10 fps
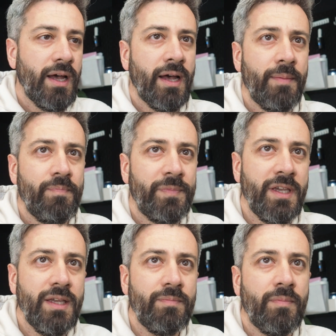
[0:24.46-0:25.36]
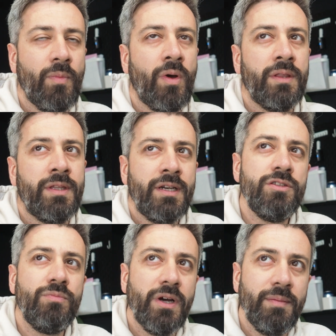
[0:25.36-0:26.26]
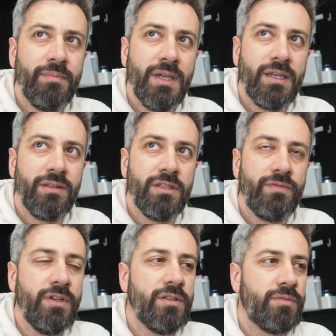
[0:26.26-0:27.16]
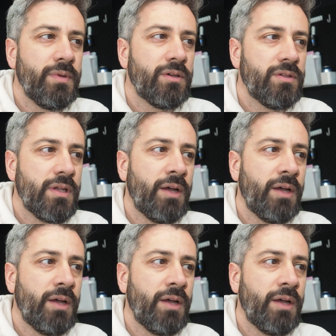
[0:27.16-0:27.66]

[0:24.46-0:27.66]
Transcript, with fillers: the reason why I'm making this video is because